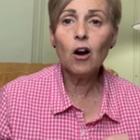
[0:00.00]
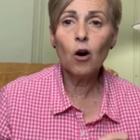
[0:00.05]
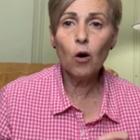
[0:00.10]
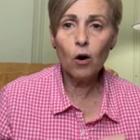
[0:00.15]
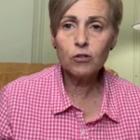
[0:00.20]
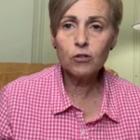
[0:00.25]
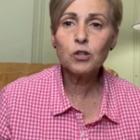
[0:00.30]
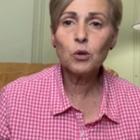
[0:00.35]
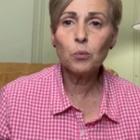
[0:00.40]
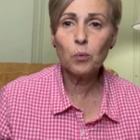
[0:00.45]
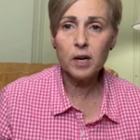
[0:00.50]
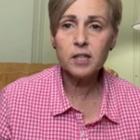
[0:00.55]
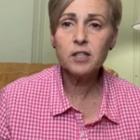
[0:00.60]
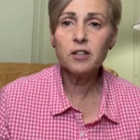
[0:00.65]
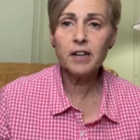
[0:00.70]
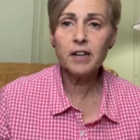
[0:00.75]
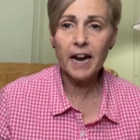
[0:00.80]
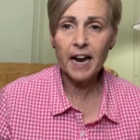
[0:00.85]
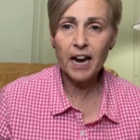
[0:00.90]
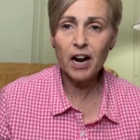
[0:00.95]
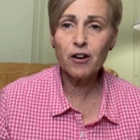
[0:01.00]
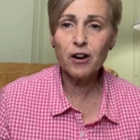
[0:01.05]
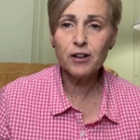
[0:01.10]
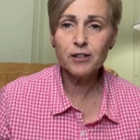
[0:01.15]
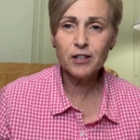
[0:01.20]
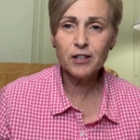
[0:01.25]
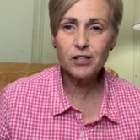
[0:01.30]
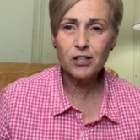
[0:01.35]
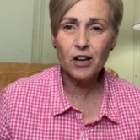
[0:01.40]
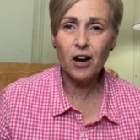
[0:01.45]
also wanted to err on
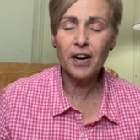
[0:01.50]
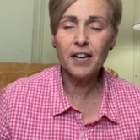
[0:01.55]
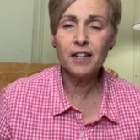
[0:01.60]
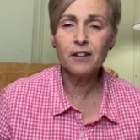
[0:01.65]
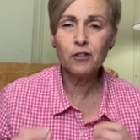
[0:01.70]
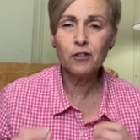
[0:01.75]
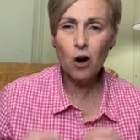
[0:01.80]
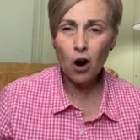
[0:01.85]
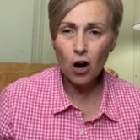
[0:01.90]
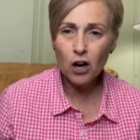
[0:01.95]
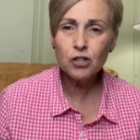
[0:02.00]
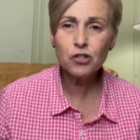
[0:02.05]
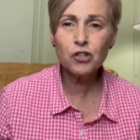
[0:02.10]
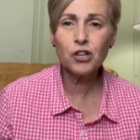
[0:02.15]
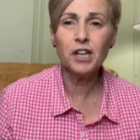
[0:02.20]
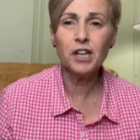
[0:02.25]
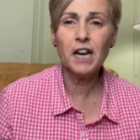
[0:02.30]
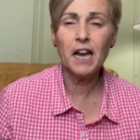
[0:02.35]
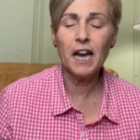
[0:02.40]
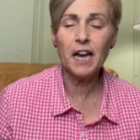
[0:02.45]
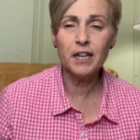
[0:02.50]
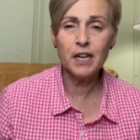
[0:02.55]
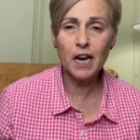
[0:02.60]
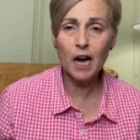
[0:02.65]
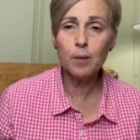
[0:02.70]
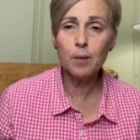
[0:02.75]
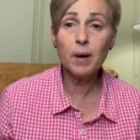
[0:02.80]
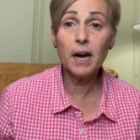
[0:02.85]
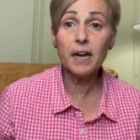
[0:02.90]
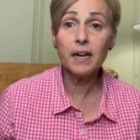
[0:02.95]
the side of caution and
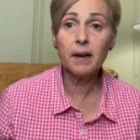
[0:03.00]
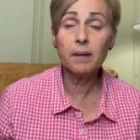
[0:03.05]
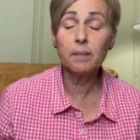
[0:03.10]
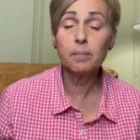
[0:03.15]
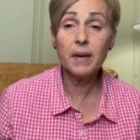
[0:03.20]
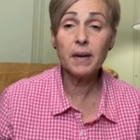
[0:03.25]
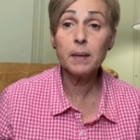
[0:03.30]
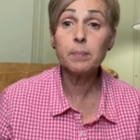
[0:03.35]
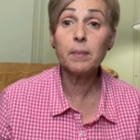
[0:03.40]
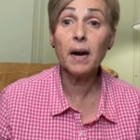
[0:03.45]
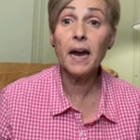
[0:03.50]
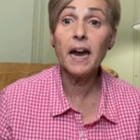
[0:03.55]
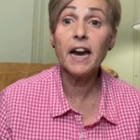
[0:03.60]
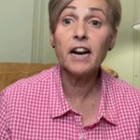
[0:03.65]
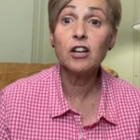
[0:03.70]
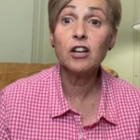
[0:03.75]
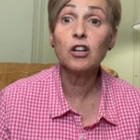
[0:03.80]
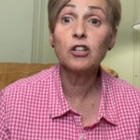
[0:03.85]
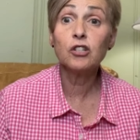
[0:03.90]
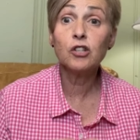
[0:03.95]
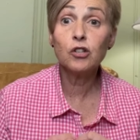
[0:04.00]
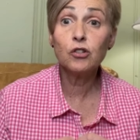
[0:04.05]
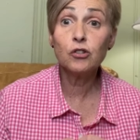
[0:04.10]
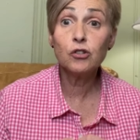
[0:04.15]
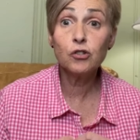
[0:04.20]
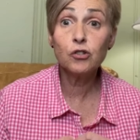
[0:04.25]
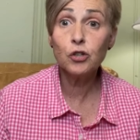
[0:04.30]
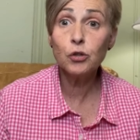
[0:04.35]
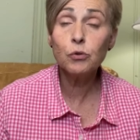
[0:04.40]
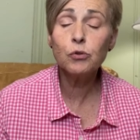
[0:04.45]
not make my hair
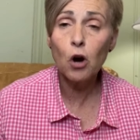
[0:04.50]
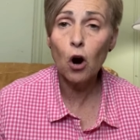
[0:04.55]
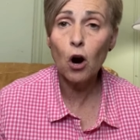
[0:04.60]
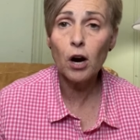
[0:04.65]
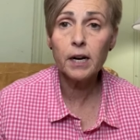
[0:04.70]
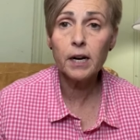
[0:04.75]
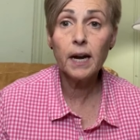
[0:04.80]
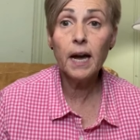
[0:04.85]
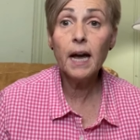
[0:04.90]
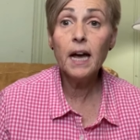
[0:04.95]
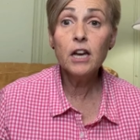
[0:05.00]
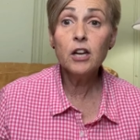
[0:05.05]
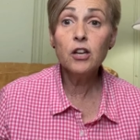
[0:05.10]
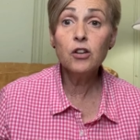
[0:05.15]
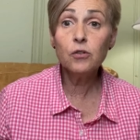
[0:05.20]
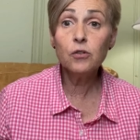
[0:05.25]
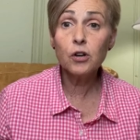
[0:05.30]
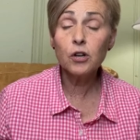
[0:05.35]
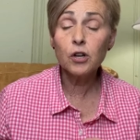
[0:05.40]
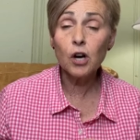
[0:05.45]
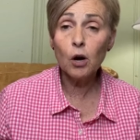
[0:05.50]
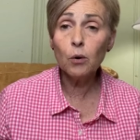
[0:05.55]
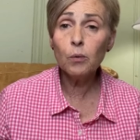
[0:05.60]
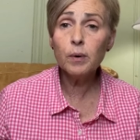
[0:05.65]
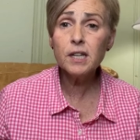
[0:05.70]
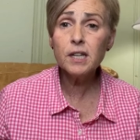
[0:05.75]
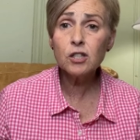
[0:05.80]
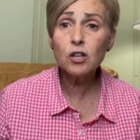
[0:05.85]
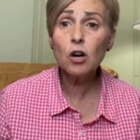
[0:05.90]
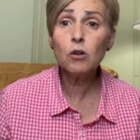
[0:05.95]
too dark. You can
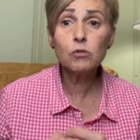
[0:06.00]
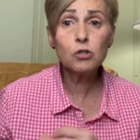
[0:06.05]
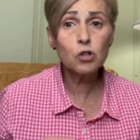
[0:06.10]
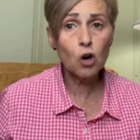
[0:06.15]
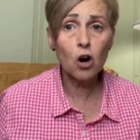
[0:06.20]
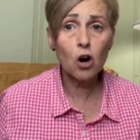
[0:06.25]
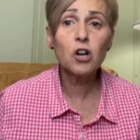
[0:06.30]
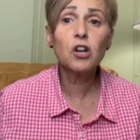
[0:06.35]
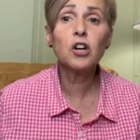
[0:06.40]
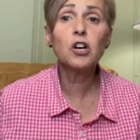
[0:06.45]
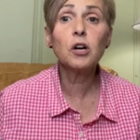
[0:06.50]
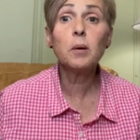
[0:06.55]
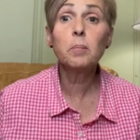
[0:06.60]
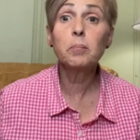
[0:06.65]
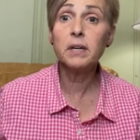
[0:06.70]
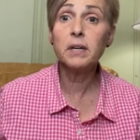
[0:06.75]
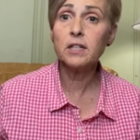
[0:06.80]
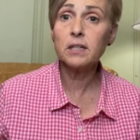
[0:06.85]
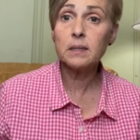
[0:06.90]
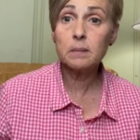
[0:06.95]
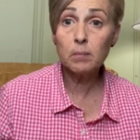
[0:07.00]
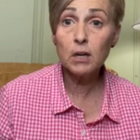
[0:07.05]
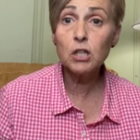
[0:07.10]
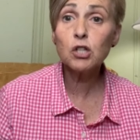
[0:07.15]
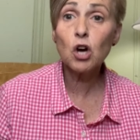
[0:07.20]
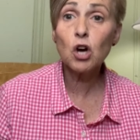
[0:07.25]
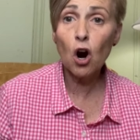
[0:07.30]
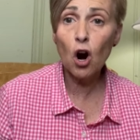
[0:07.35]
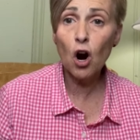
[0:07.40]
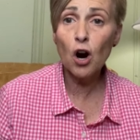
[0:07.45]
always go darker, but it's
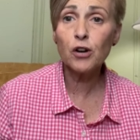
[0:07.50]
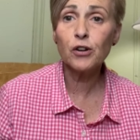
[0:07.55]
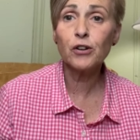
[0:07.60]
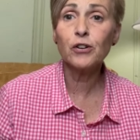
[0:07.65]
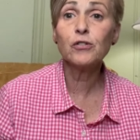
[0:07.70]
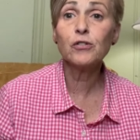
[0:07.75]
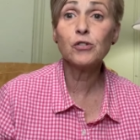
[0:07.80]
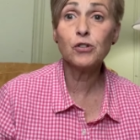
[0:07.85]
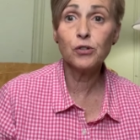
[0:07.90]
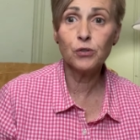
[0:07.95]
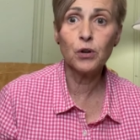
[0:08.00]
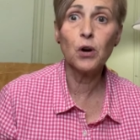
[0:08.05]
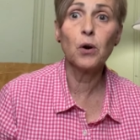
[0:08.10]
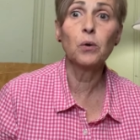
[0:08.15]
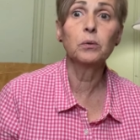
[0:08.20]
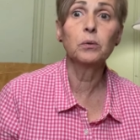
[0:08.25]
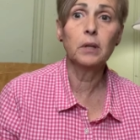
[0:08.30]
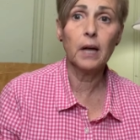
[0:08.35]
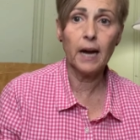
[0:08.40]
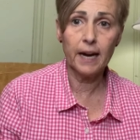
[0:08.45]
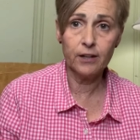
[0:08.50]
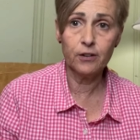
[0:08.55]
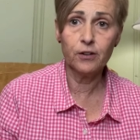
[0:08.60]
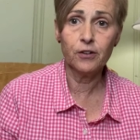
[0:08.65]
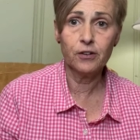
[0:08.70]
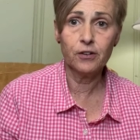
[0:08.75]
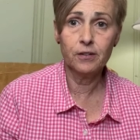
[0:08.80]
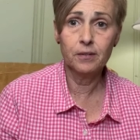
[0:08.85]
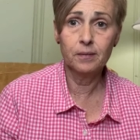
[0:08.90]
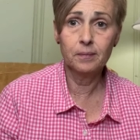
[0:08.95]
much harder to go
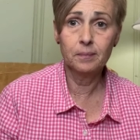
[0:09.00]
lighter.